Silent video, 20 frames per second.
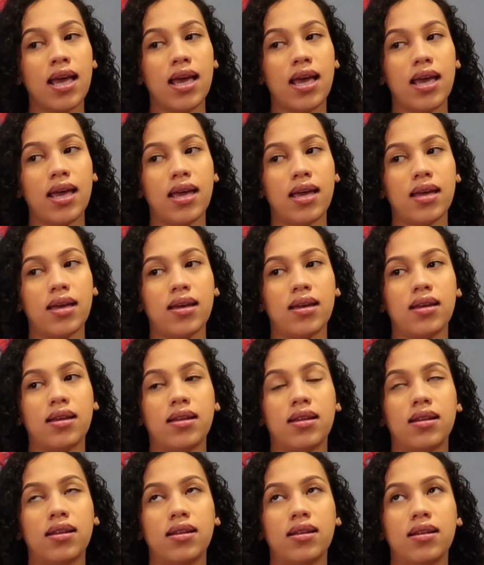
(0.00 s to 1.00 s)

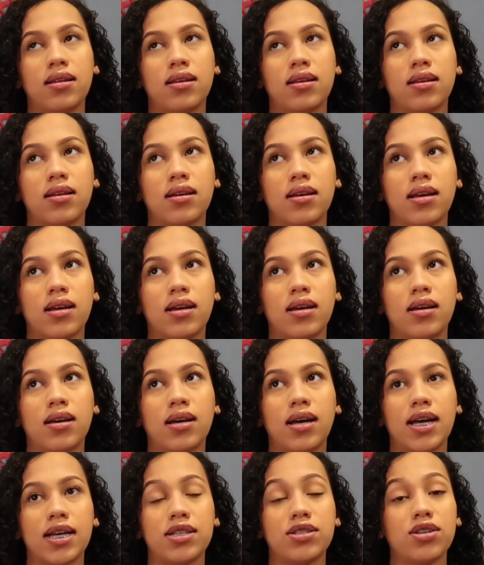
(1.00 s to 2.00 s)
and
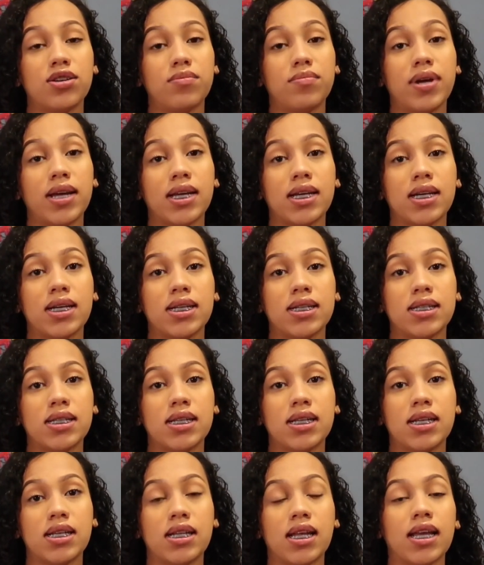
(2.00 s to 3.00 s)
I told my
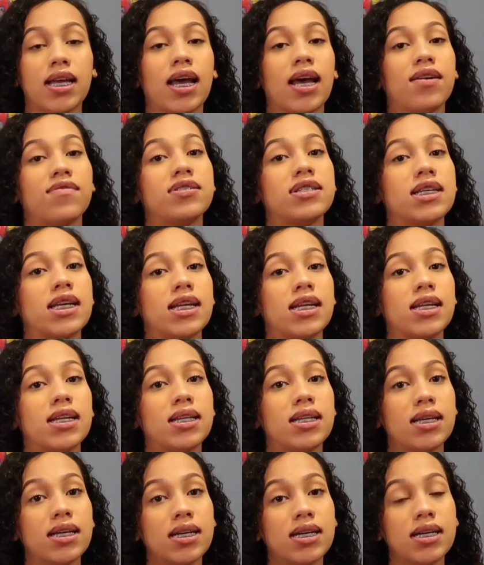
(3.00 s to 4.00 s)
cousin like I have to get
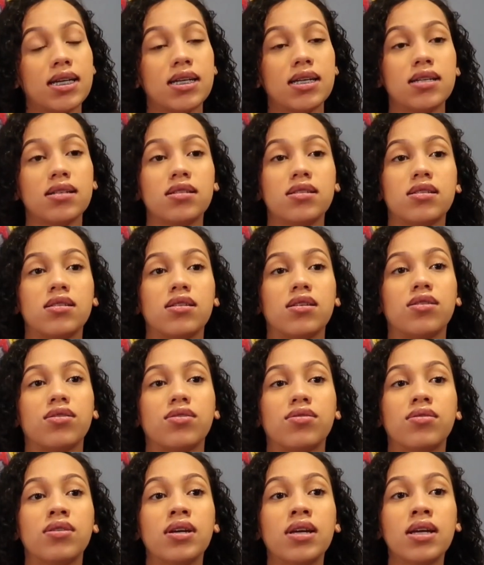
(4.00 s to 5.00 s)
it done.
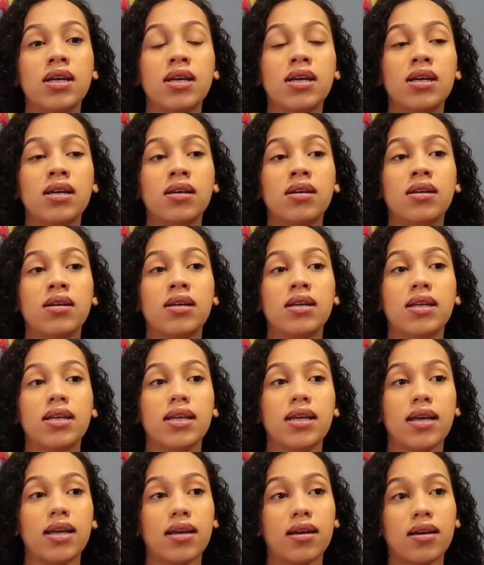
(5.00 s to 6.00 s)
So
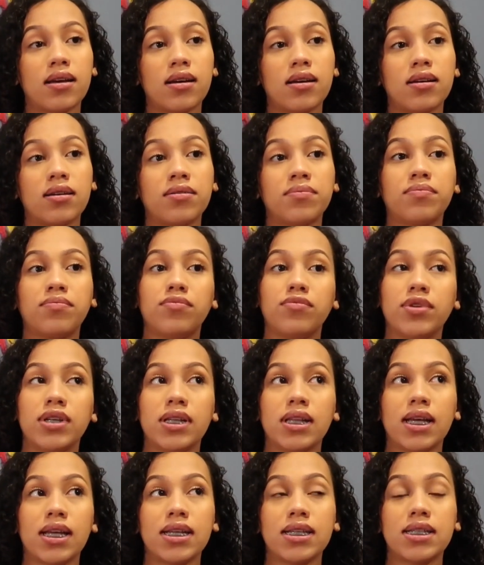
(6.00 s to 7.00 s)
yeah, we
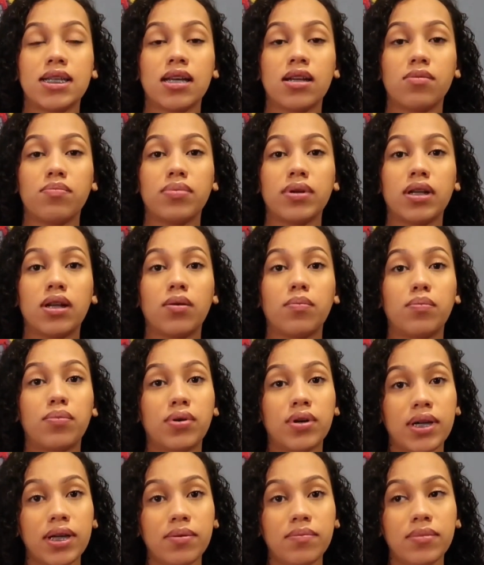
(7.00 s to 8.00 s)
like set up an
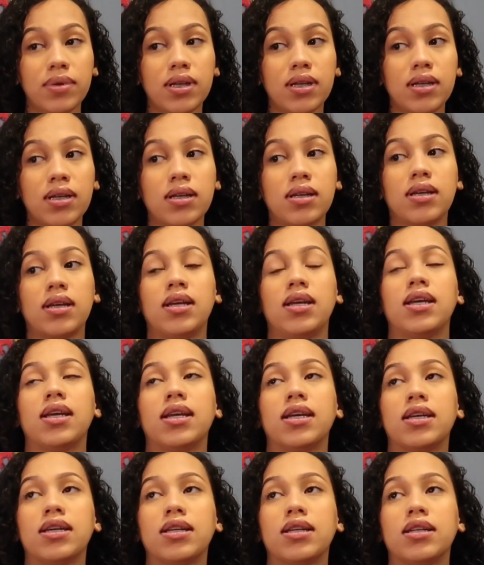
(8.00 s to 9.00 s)
appointment,
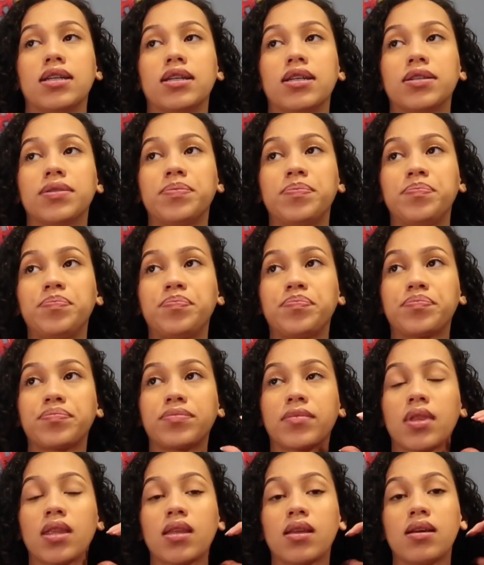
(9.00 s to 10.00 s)
and
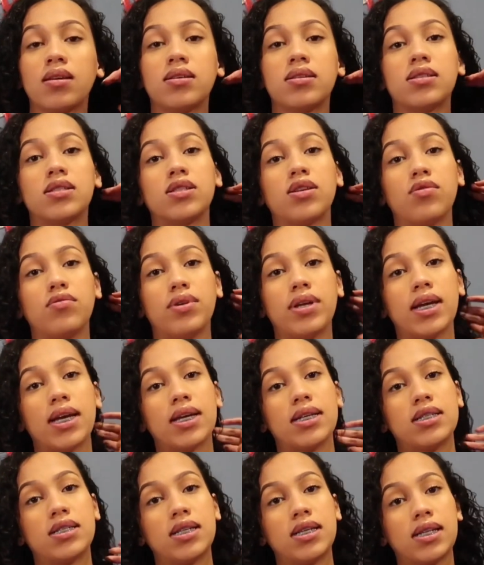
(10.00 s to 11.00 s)
so we
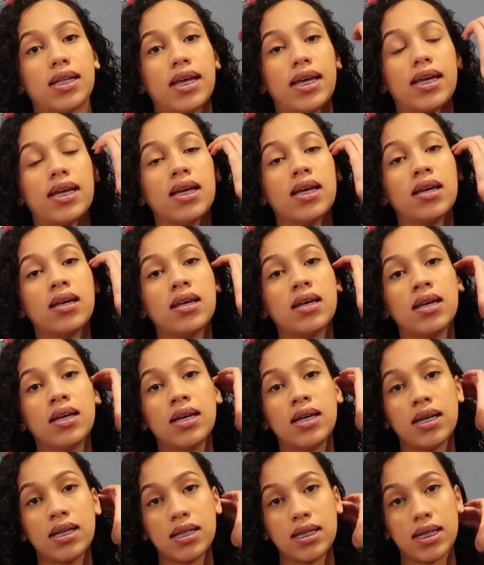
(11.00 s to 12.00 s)
head to like
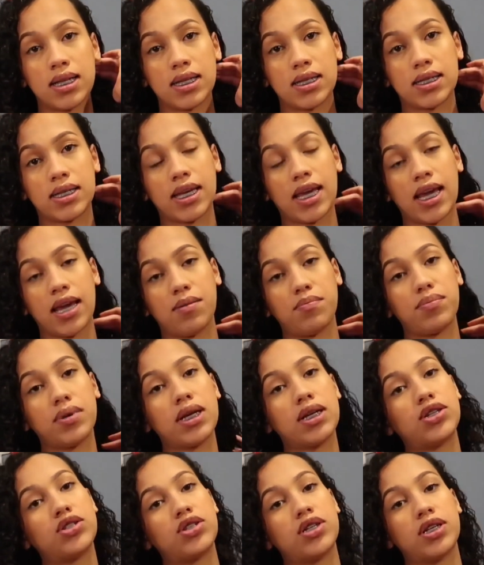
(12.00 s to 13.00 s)
this
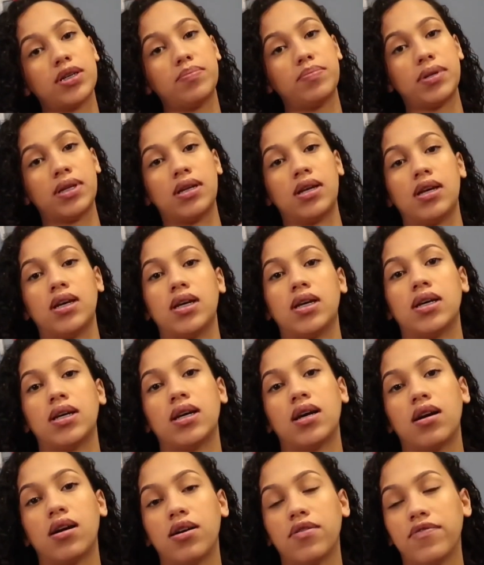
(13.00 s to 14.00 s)
camping trip in a
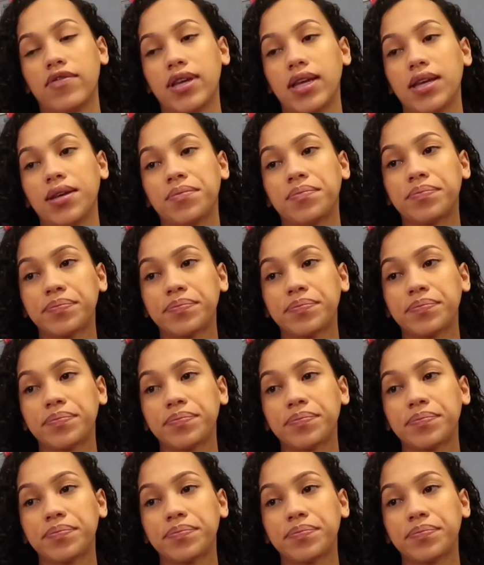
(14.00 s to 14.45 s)
RV,